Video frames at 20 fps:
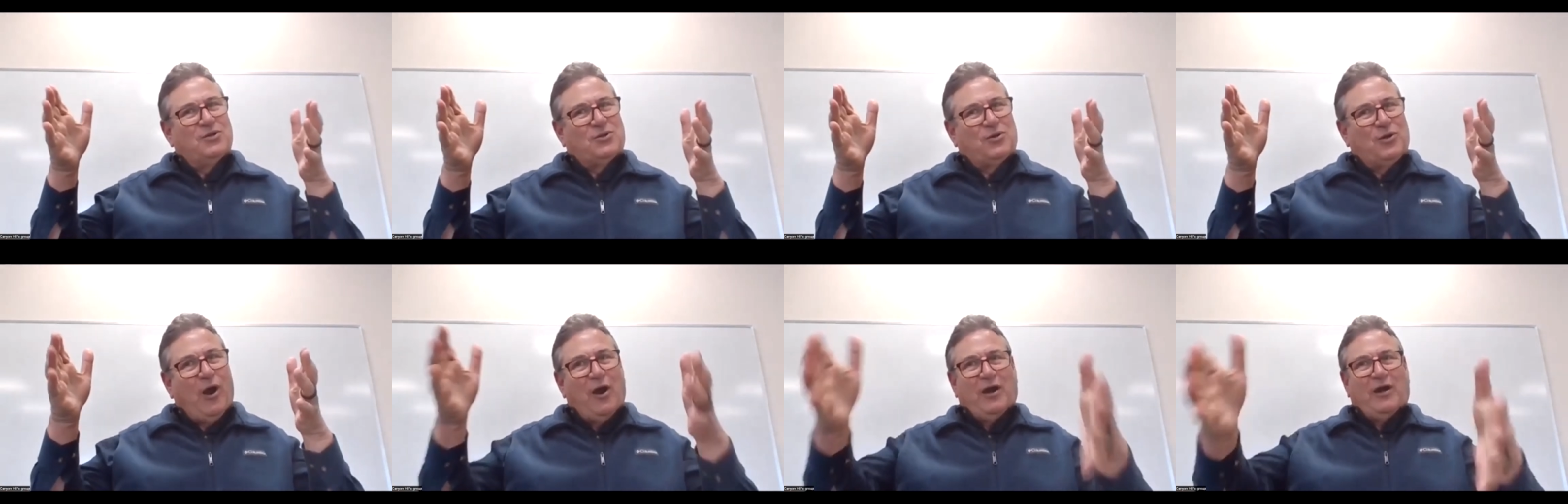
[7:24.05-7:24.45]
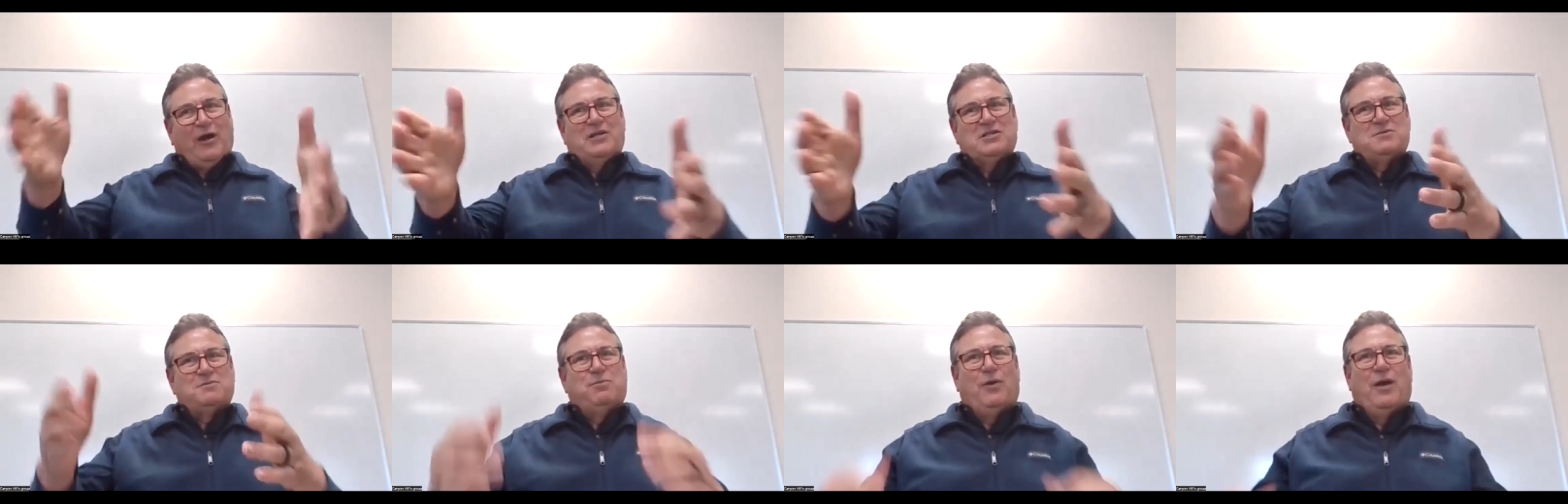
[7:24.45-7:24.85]

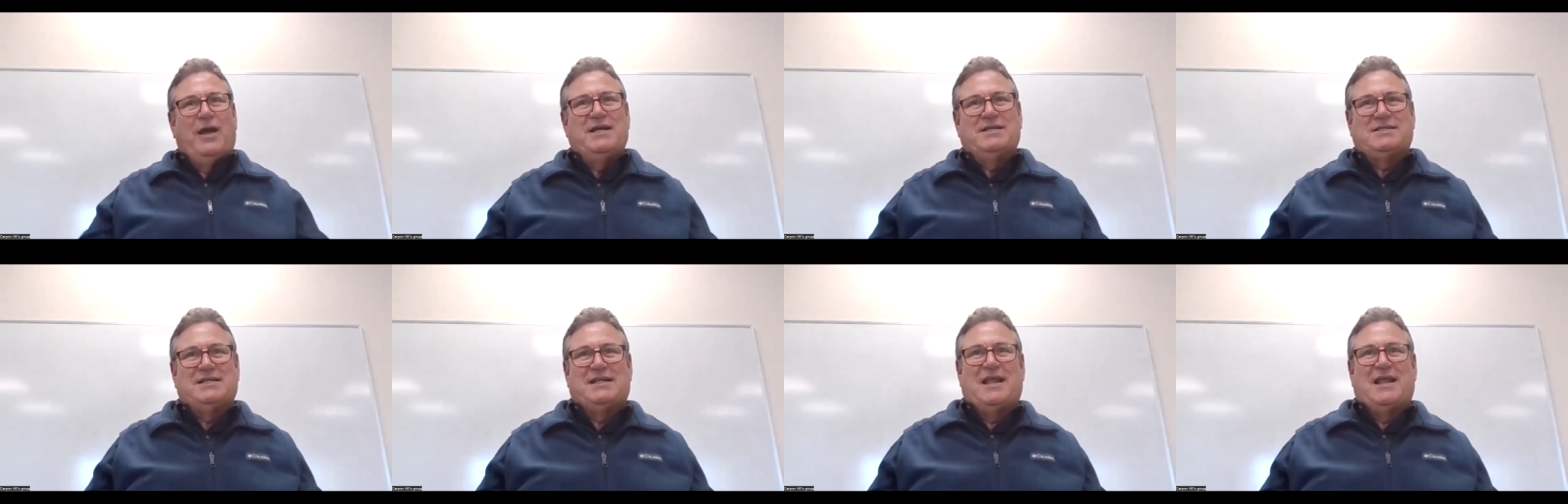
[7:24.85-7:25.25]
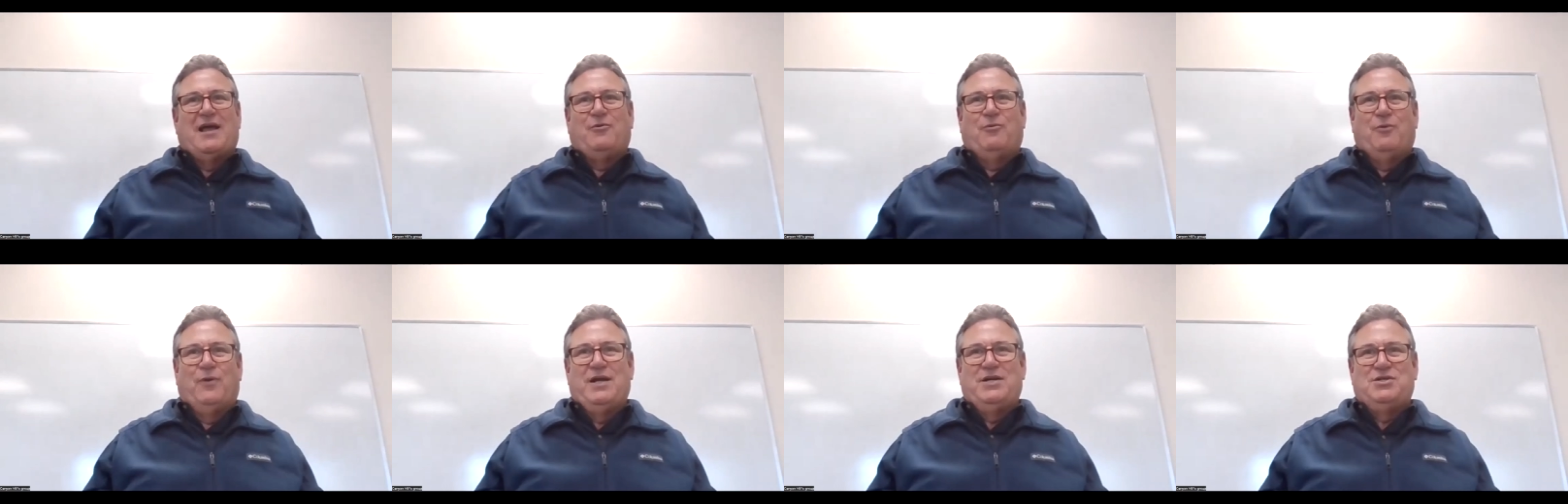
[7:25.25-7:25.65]
darkest place in
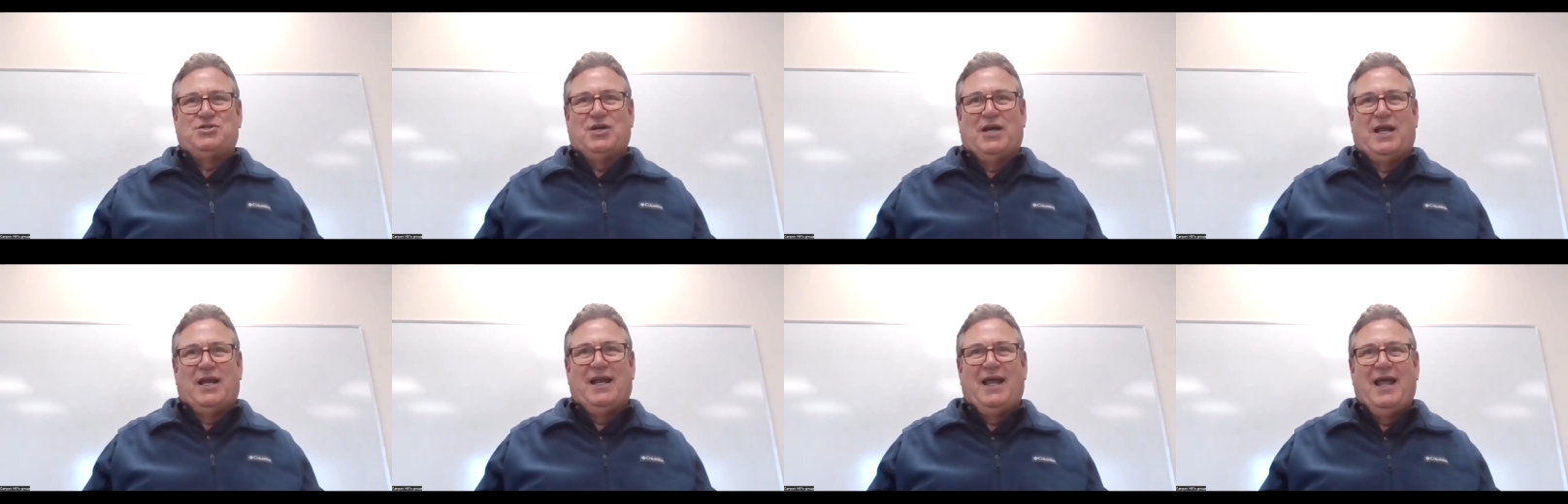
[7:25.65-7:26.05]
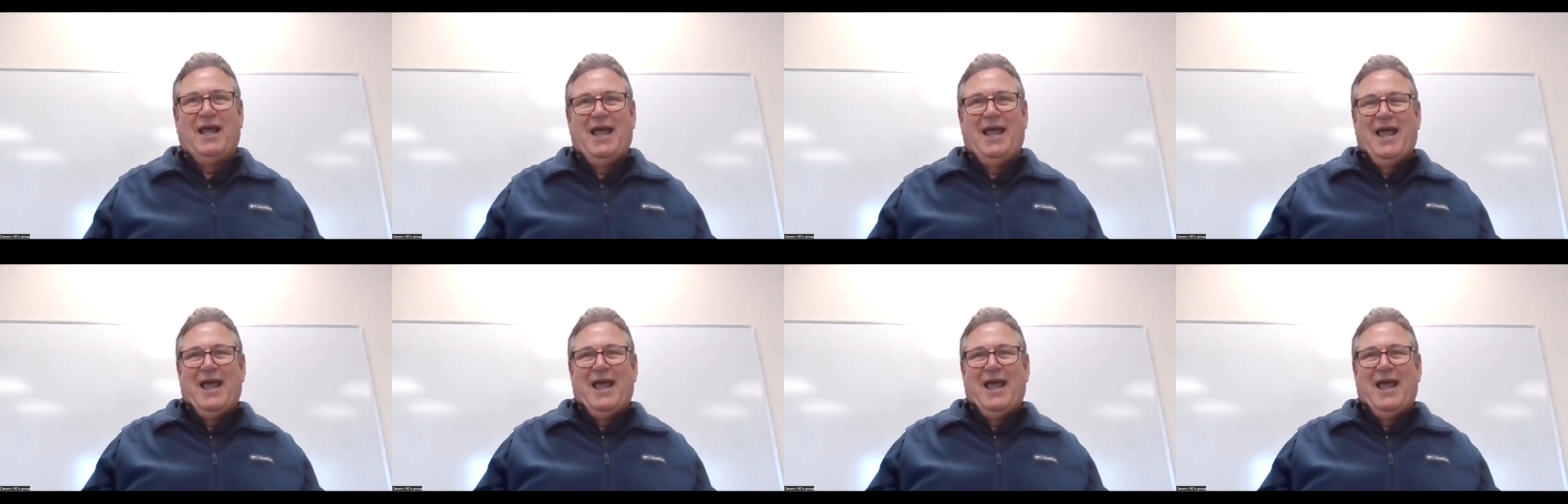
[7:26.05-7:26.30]
that region